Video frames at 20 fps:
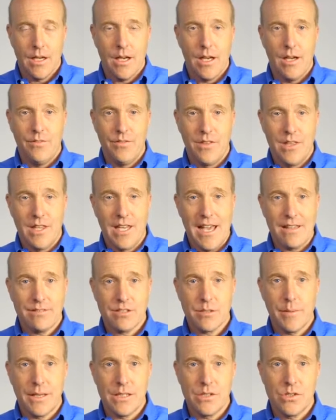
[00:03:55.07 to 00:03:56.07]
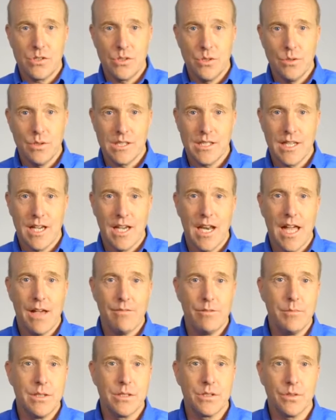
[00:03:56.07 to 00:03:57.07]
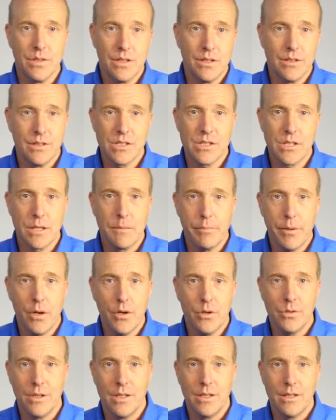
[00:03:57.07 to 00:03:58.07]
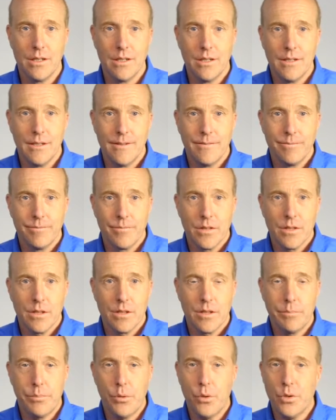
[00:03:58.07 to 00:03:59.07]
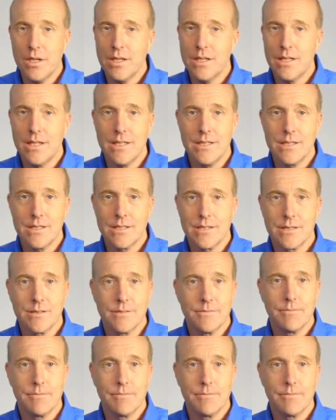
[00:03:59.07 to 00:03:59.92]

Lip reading: of deaths by suicide have a mental illness component. The point is,